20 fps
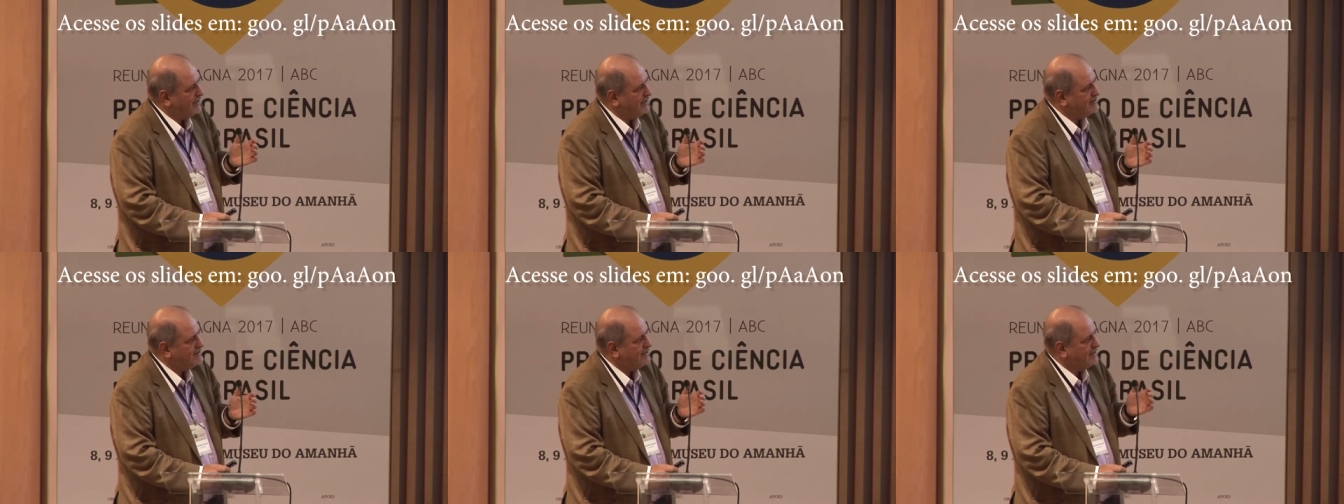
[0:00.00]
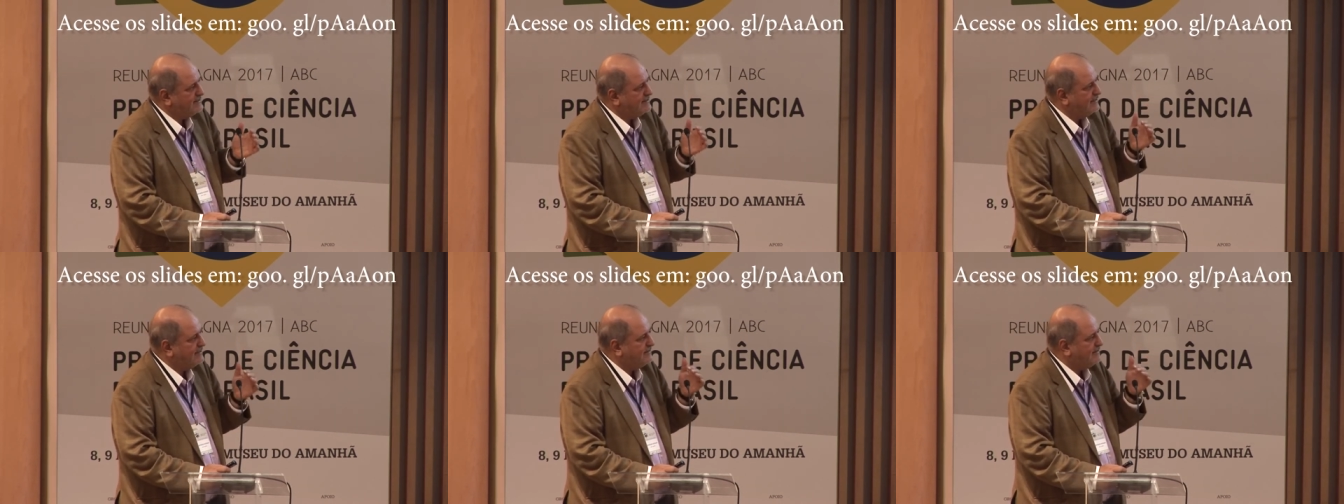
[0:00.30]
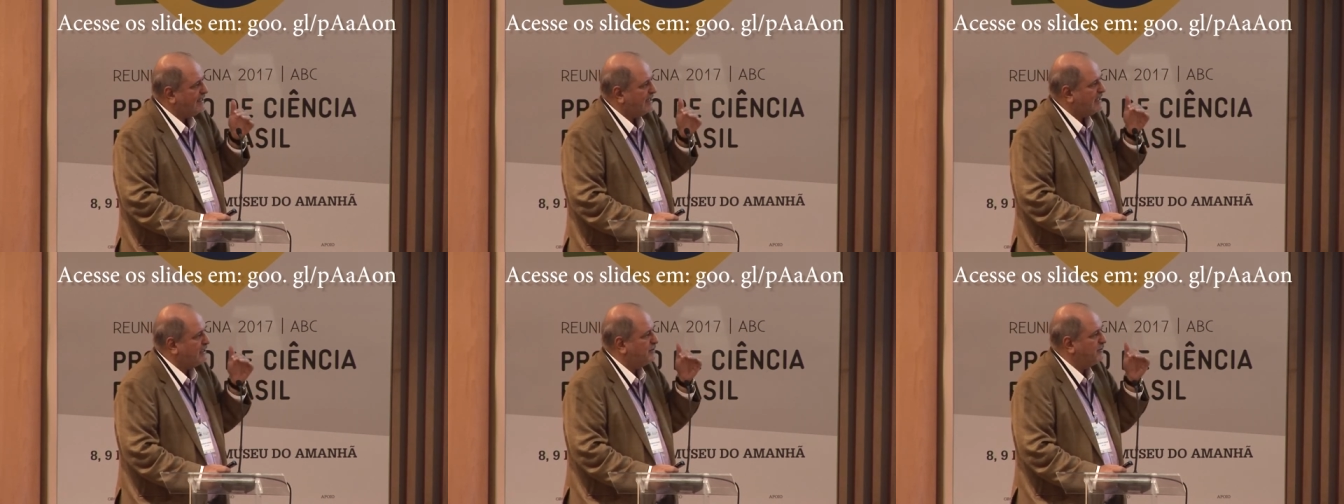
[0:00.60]
is they
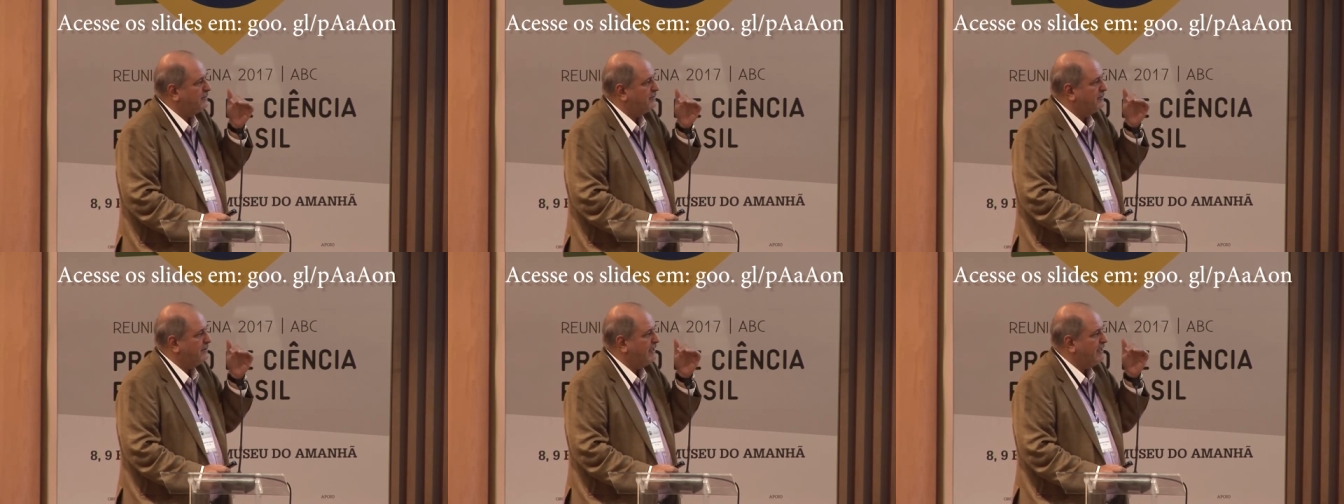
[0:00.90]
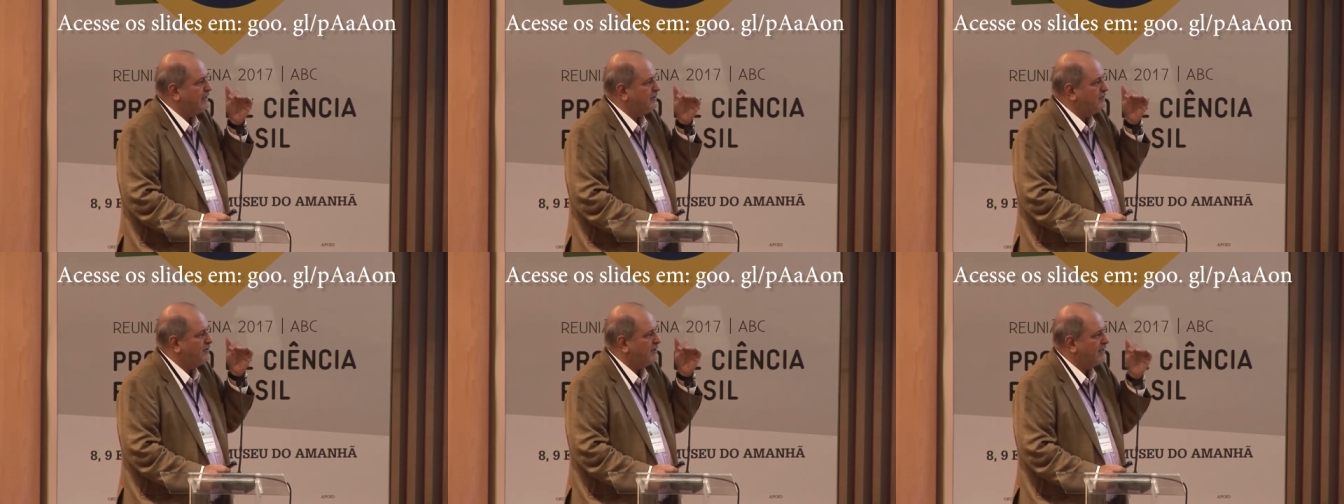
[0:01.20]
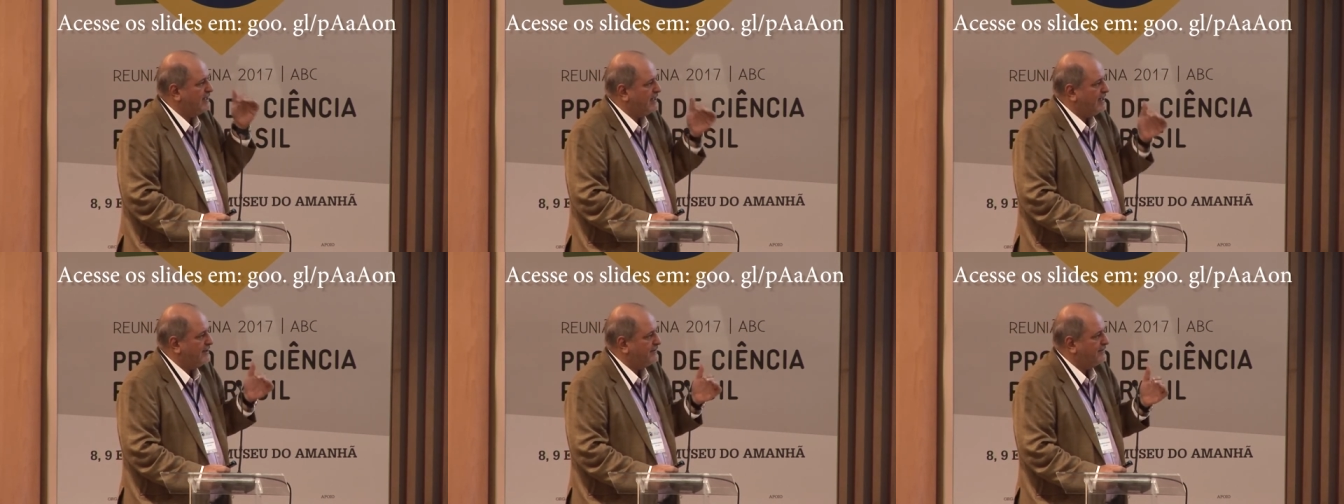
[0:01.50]
didn't take into, into
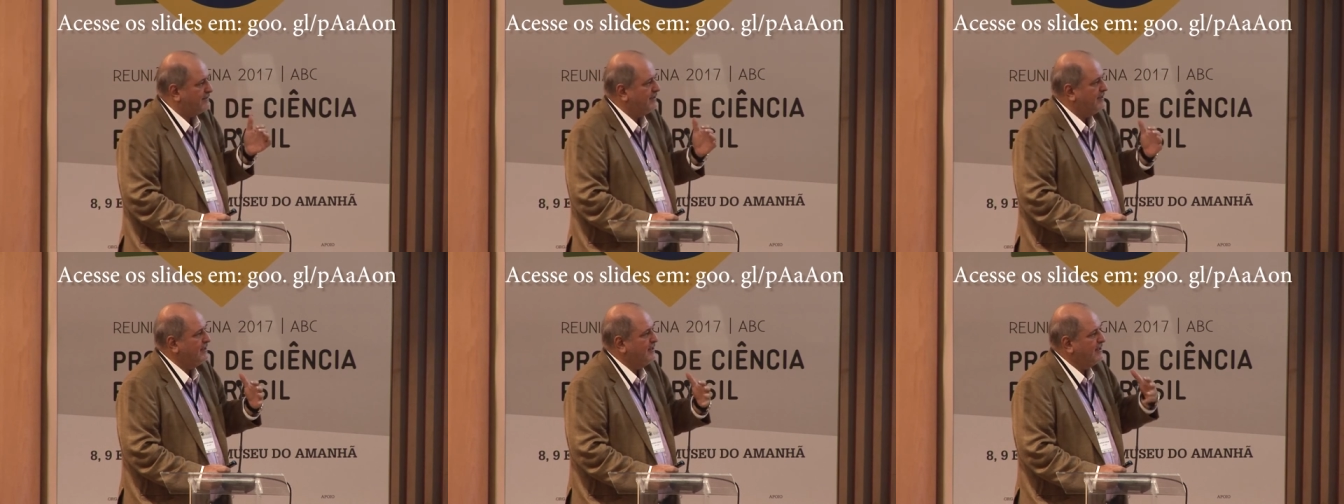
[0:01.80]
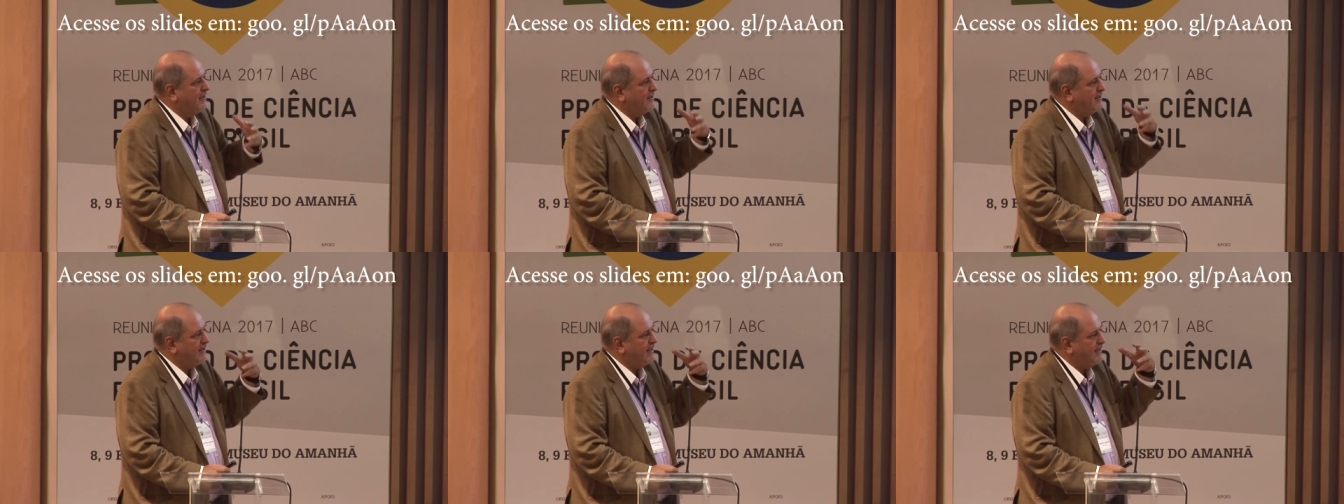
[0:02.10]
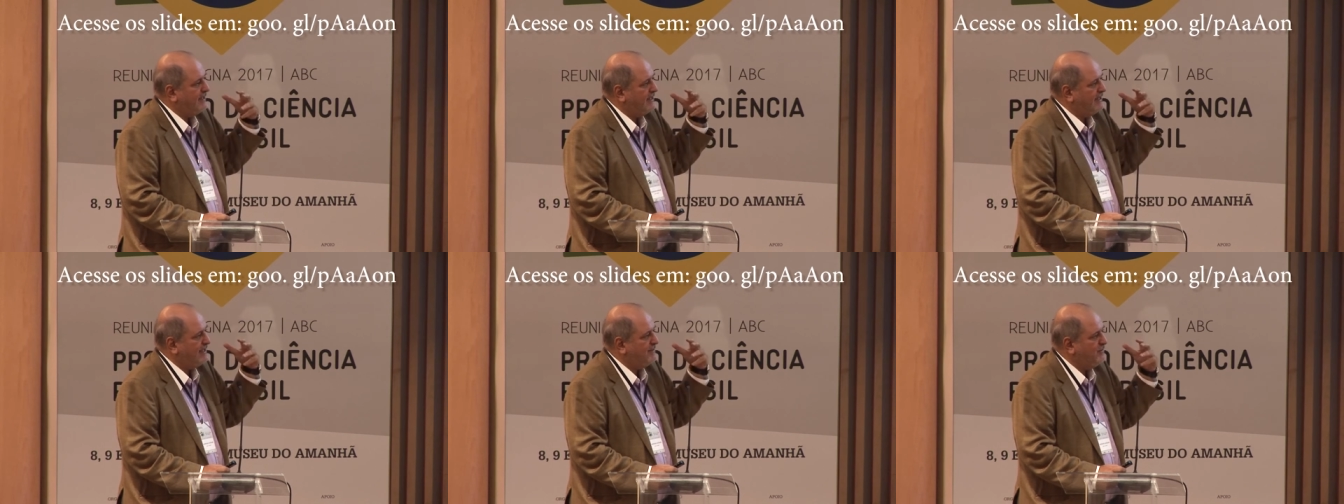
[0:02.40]
account
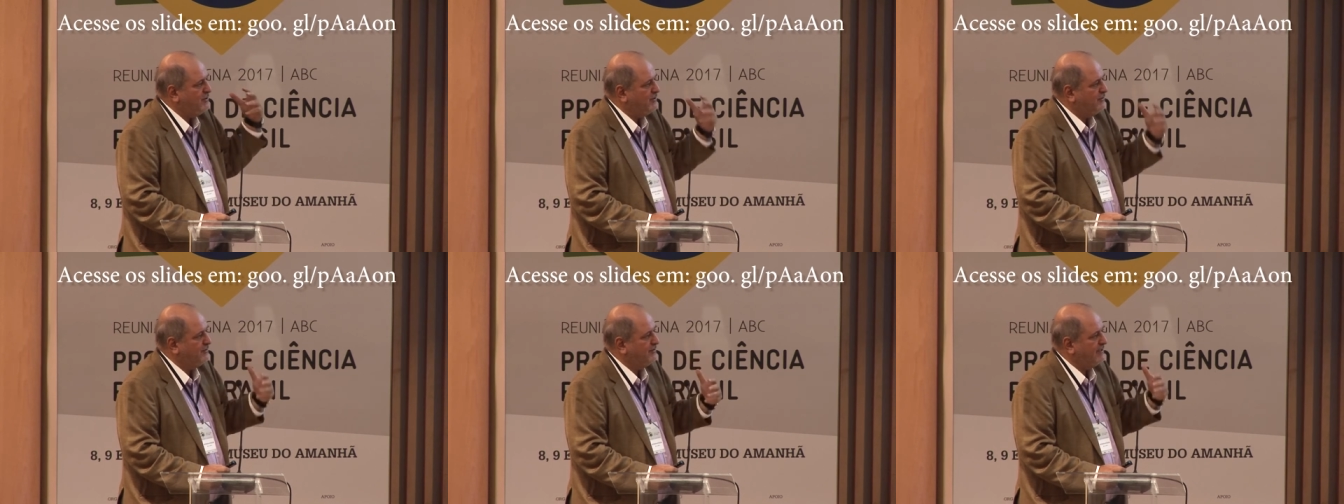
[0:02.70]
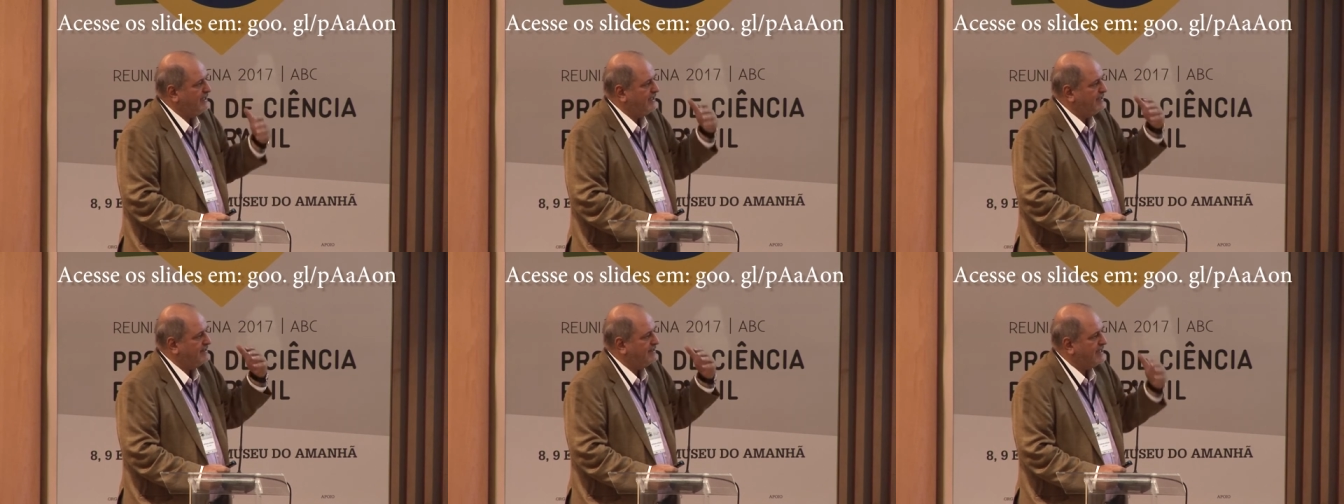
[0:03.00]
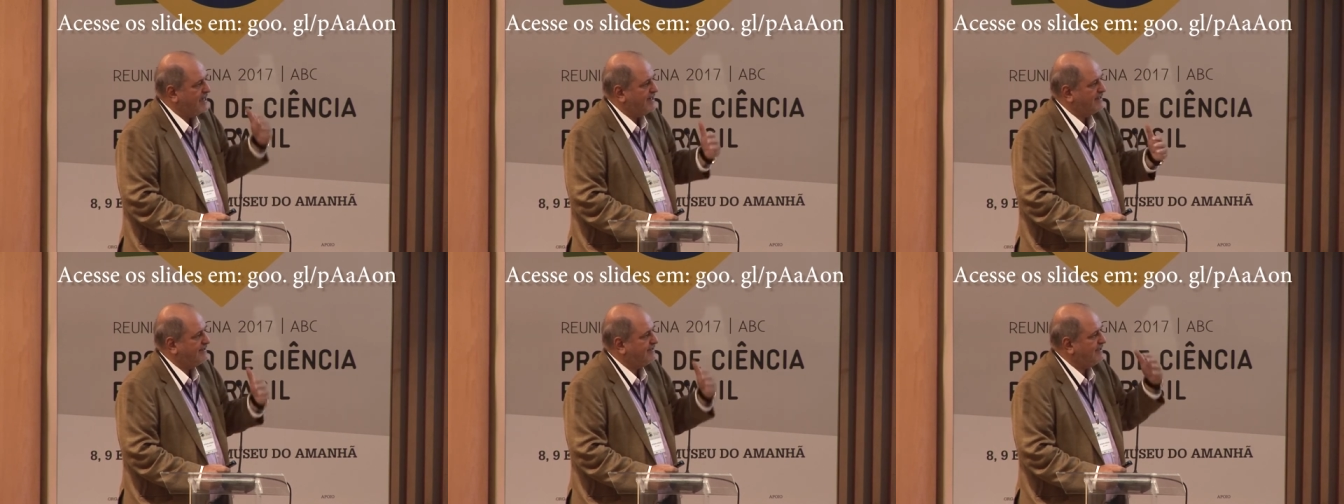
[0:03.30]
the immune,
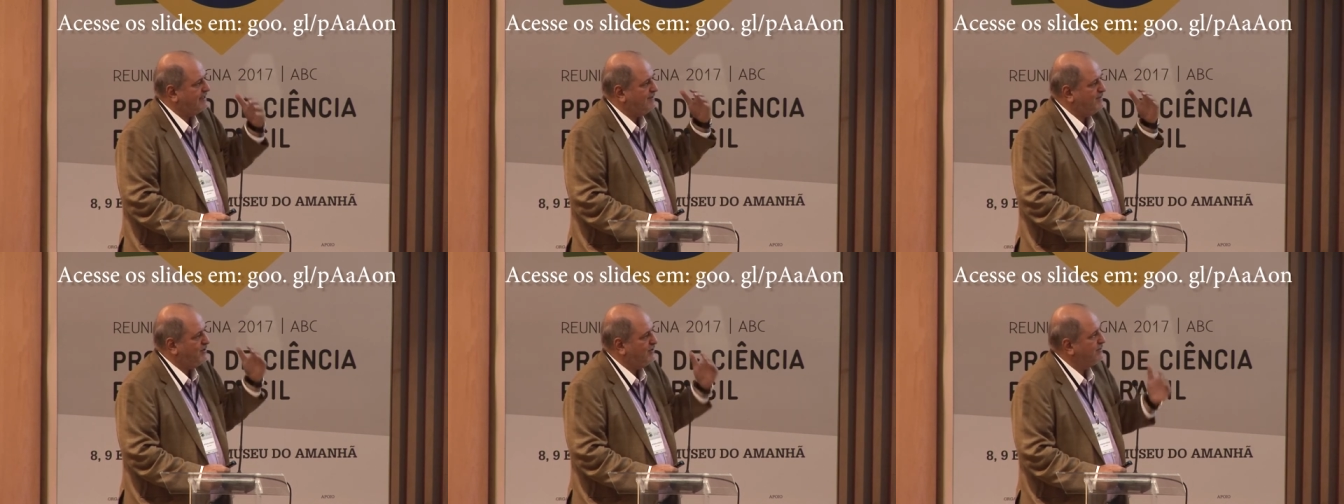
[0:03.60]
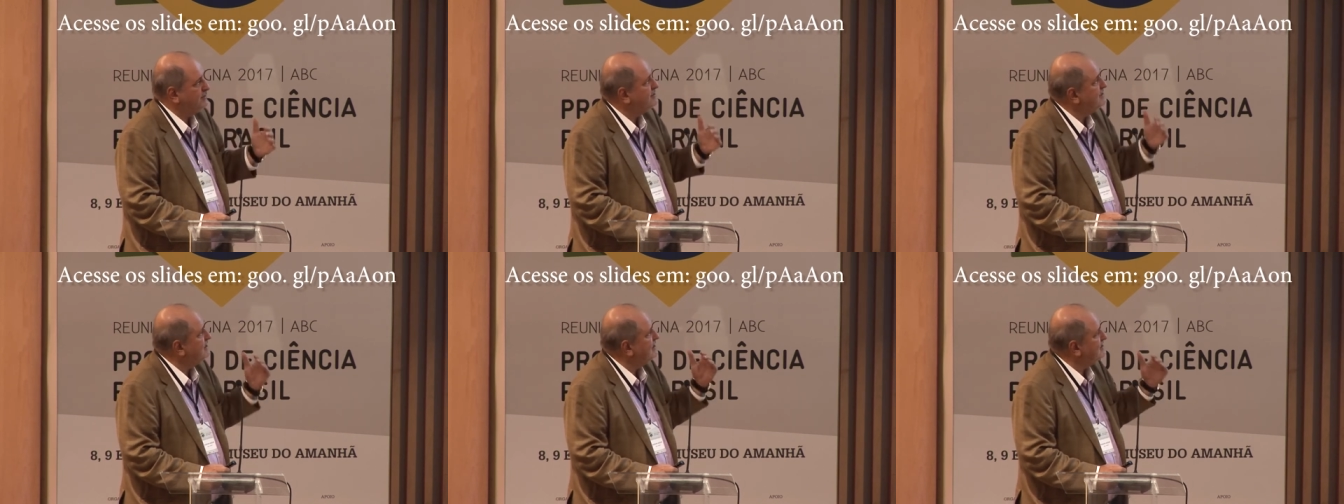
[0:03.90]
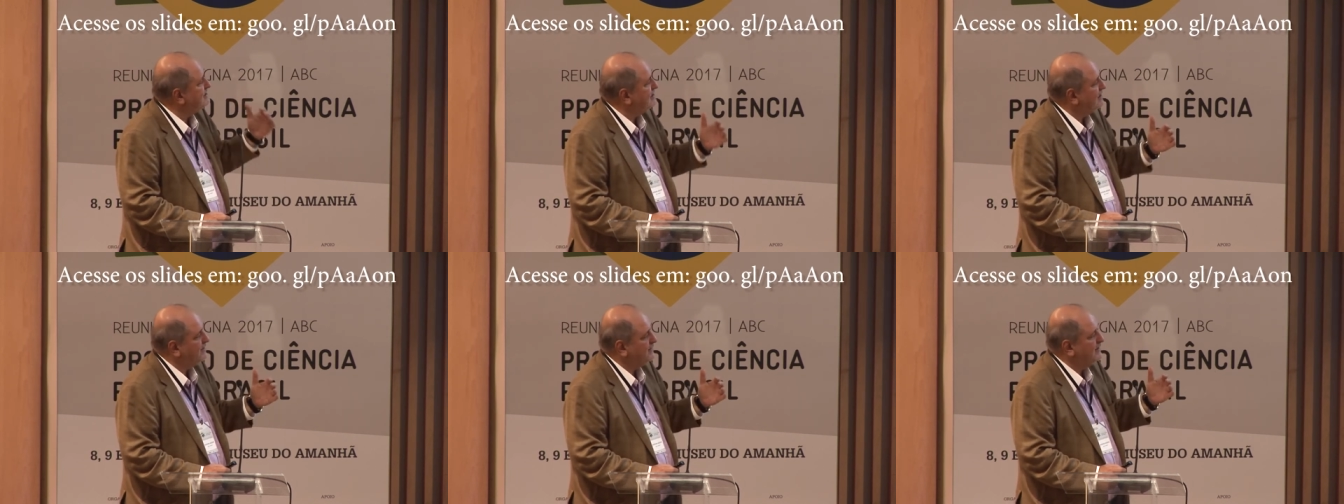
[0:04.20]
intact immune
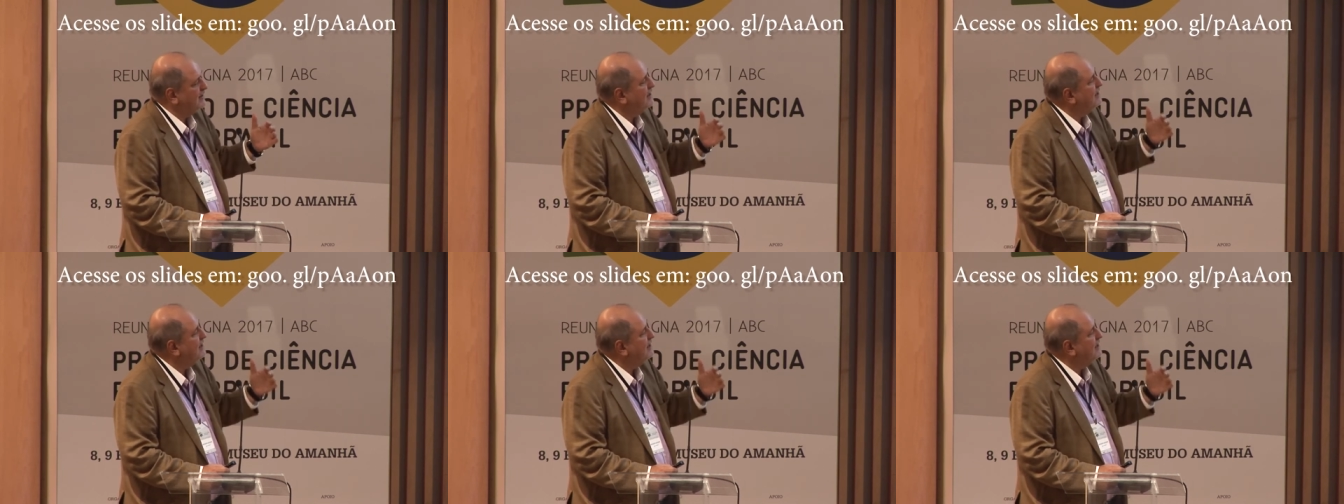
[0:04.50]
system